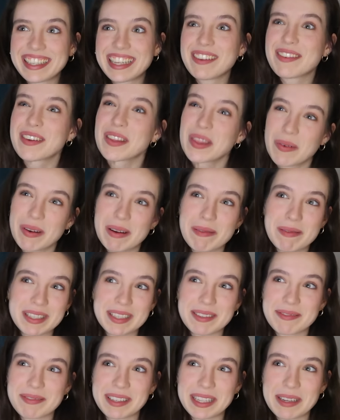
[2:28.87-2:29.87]
even though I
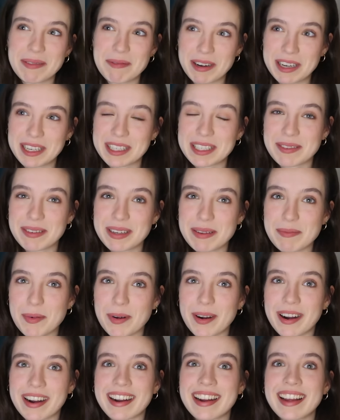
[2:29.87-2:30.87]
wasn't really wanting to
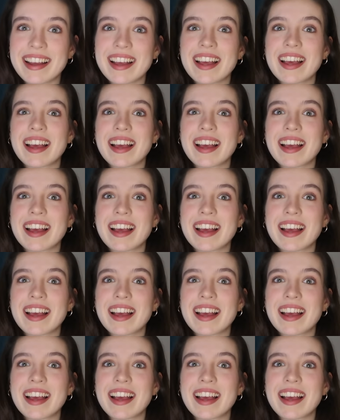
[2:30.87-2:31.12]
anymore,